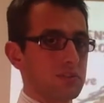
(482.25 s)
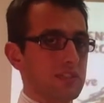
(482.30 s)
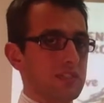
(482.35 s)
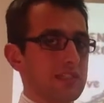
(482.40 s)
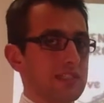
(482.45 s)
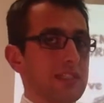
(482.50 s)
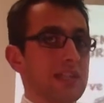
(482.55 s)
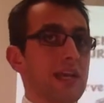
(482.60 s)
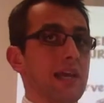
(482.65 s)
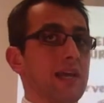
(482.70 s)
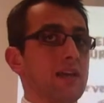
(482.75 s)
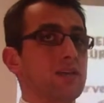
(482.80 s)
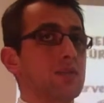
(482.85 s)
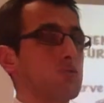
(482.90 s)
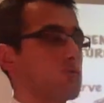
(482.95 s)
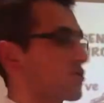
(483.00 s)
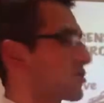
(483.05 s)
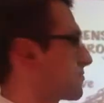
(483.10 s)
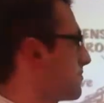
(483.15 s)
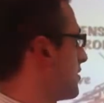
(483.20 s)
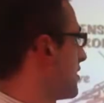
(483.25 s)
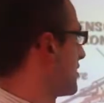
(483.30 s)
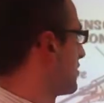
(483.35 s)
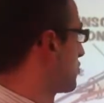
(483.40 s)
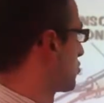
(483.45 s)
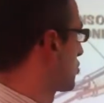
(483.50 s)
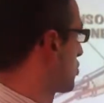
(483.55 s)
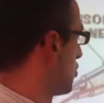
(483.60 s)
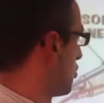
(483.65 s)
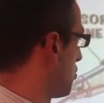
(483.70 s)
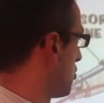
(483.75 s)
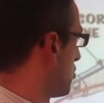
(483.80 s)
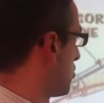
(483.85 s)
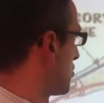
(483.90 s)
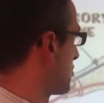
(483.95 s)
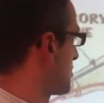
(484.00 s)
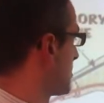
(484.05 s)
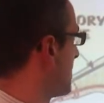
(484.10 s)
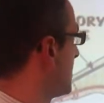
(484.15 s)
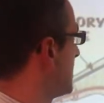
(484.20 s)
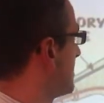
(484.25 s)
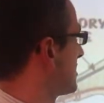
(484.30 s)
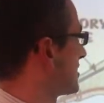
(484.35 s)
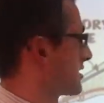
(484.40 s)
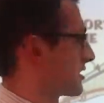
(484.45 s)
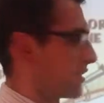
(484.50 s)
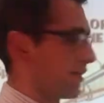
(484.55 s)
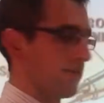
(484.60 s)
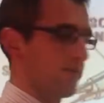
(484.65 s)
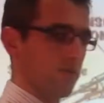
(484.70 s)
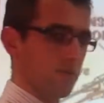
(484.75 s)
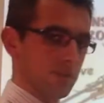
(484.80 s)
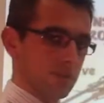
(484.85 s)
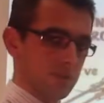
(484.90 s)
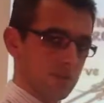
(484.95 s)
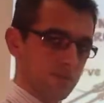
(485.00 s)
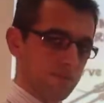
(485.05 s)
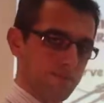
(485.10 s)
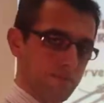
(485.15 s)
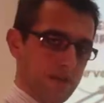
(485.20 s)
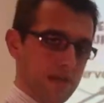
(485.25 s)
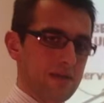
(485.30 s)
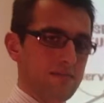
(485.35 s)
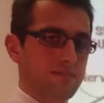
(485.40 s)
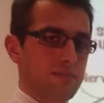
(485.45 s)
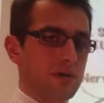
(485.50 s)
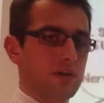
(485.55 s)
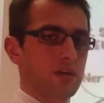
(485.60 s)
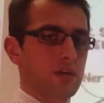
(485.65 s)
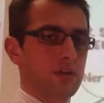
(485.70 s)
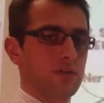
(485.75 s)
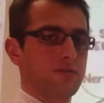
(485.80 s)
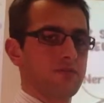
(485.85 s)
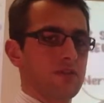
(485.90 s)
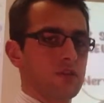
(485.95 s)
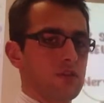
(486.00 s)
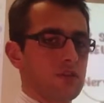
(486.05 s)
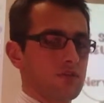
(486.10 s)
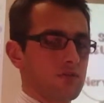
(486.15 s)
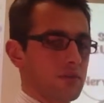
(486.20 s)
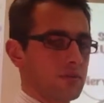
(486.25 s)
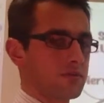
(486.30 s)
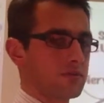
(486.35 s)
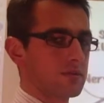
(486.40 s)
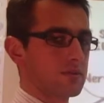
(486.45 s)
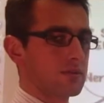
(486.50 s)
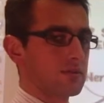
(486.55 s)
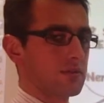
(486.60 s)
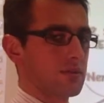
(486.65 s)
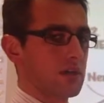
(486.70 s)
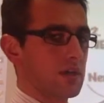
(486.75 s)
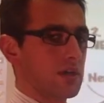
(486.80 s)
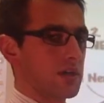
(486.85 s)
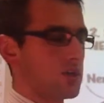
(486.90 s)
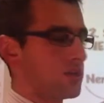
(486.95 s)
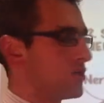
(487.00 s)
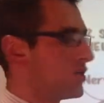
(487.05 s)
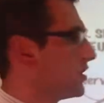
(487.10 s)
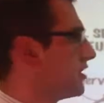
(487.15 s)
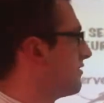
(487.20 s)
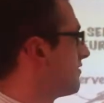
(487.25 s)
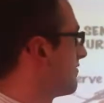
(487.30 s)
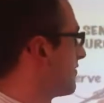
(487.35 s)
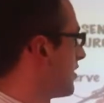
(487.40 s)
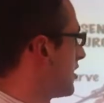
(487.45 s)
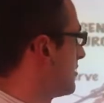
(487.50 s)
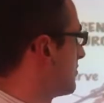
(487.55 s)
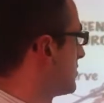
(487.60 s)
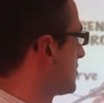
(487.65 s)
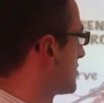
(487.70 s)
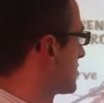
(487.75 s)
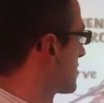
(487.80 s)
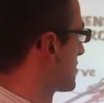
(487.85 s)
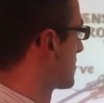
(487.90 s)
it's the actual spinal cord itself, which is a big bundle of neurons and nerve fibres.